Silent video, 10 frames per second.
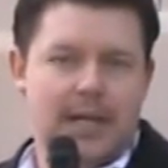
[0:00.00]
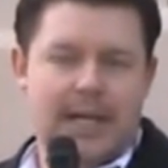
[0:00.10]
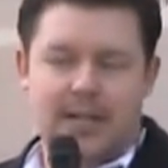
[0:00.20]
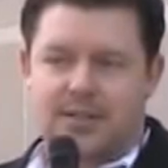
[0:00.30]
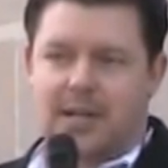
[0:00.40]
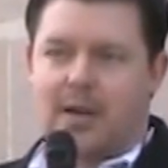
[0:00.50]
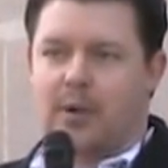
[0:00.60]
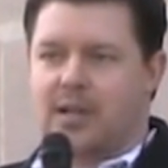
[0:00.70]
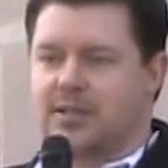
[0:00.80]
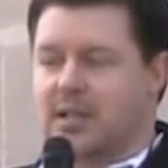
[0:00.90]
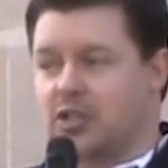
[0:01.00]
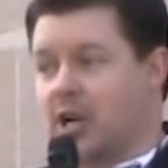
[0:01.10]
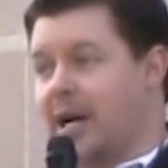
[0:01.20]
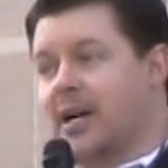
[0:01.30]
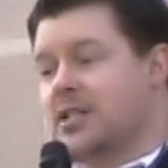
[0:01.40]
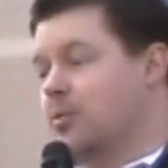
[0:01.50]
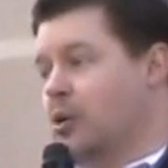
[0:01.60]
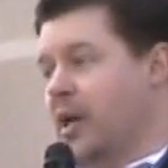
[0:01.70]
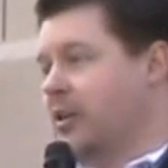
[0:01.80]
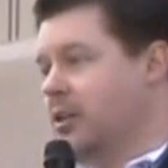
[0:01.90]
He didn't say it when I said shotguns
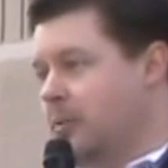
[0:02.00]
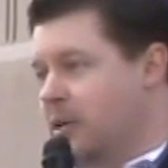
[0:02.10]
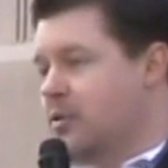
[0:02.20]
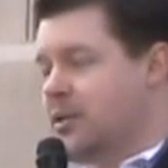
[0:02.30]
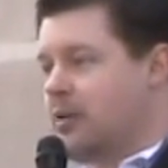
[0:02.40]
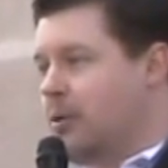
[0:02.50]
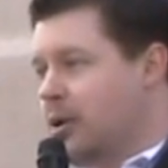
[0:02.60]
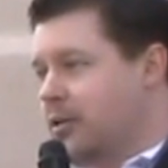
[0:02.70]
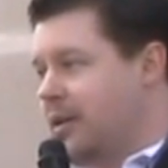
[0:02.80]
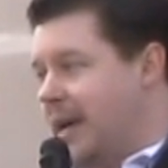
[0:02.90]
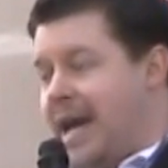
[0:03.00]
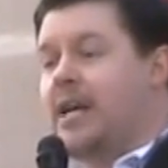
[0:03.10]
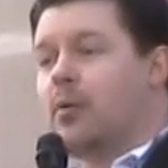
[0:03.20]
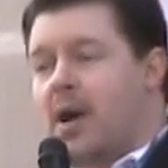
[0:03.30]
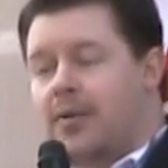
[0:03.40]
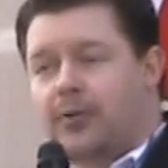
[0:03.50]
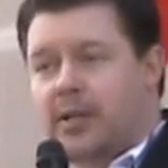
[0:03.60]
more likely to be used in a murder than any rifle.